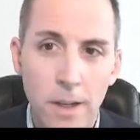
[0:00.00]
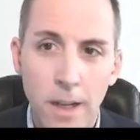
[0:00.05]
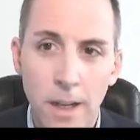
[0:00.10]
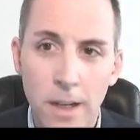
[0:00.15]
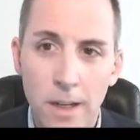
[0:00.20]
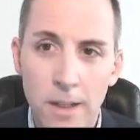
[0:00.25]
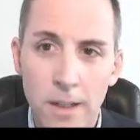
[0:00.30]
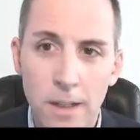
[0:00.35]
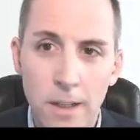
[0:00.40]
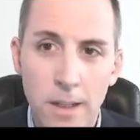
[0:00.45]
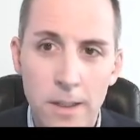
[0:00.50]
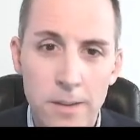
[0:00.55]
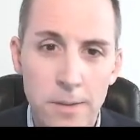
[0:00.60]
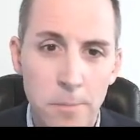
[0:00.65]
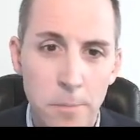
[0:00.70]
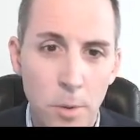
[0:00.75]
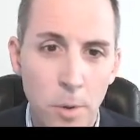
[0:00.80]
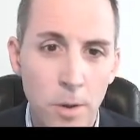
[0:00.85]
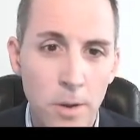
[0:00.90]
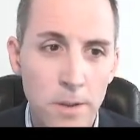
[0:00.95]
and it's
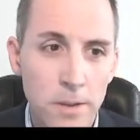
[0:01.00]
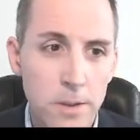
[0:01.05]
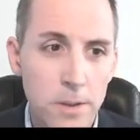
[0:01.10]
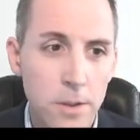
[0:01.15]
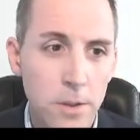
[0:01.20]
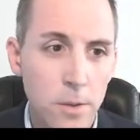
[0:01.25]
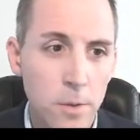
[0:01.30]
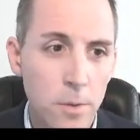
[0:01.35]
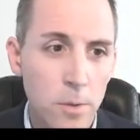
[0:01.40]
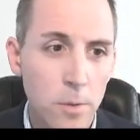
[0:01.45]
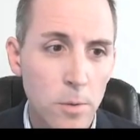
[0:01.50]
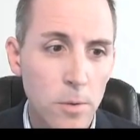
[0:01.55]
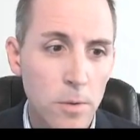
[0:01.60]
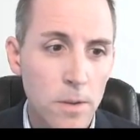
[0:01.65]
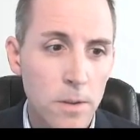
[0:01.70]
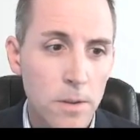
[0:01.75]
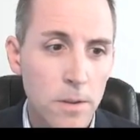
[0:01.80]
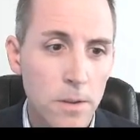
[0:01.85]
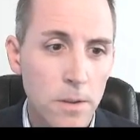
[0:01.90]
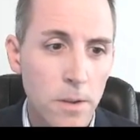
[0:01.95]
important to
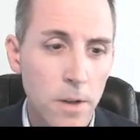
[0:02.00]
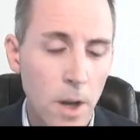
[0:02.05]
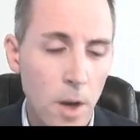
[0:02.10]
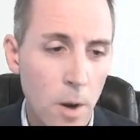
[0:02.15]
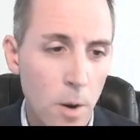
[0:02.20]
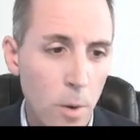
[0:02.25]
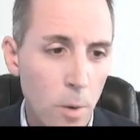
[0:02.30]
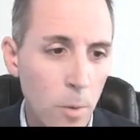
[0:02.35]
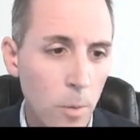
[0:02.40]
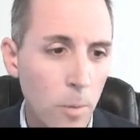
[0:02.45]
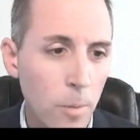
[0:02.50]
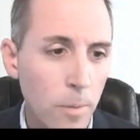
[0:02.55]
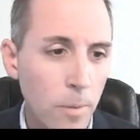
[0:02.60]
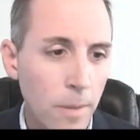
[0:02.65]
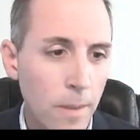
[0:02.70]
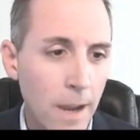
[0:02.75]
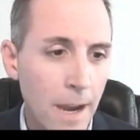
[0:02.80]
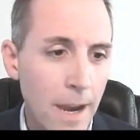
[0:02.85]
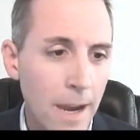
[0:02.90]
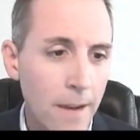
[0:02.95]
know
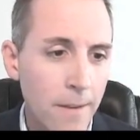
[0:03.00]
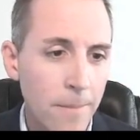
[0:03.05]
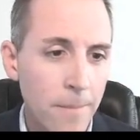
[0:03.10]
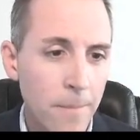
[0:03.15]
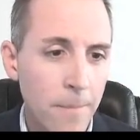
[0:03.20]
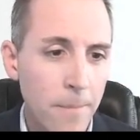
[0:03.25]
that